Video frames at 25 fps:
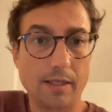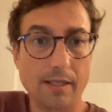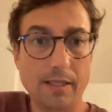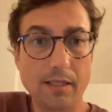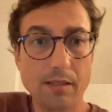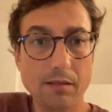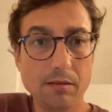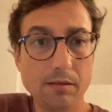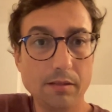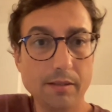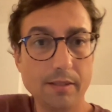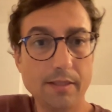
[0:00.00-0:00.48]

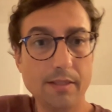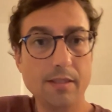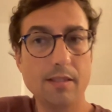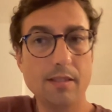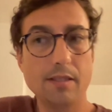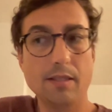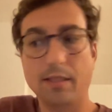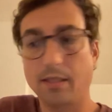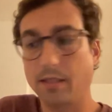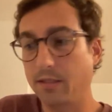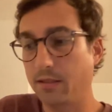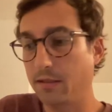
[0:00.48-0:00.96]

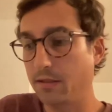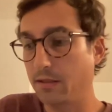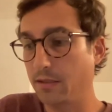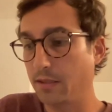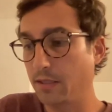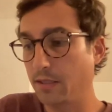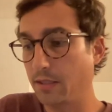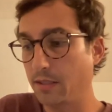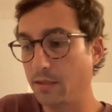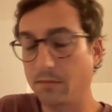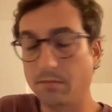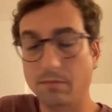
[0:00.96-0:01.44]
England
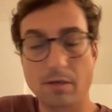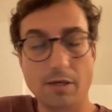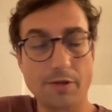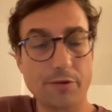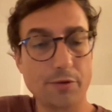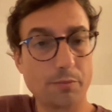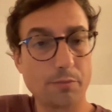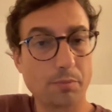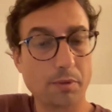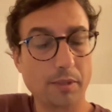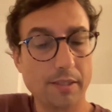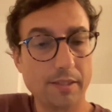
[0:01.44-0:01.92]
and, and
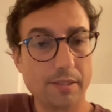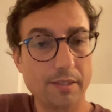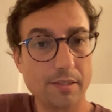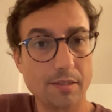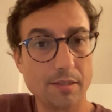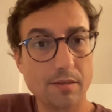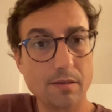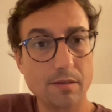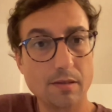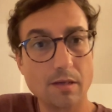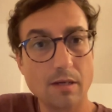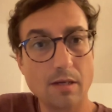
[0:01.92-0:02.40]
other
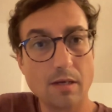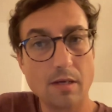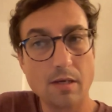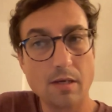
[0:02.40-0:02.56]
places.